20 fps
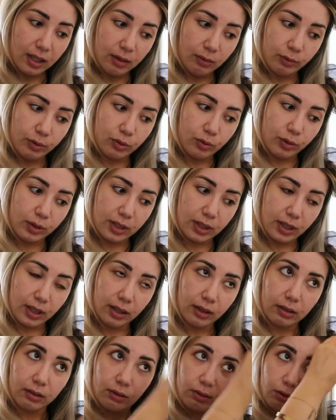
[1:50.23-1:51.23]
which was
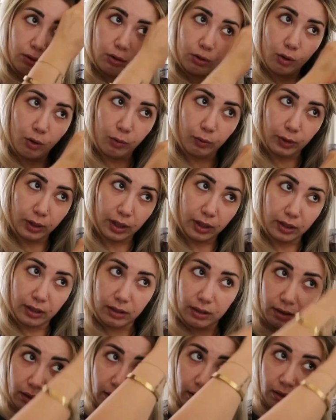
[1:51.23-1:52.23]
like so
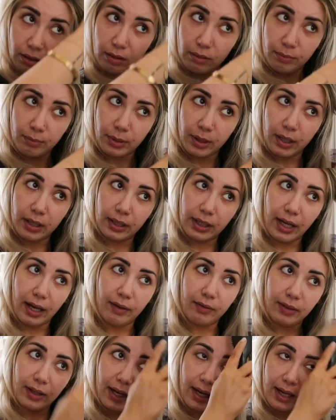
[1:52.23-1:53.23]
weird. But
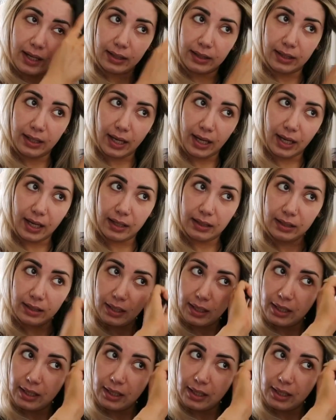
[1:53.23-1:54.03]
yeah, we had that